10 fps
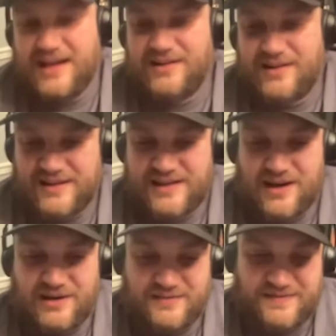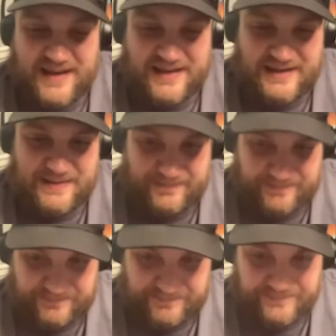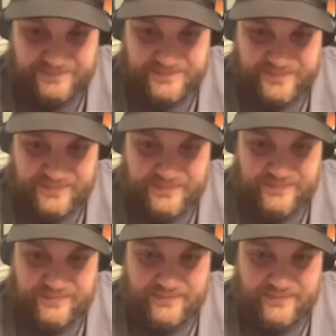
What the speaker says: Well, I think that was Spahn that won the contender series.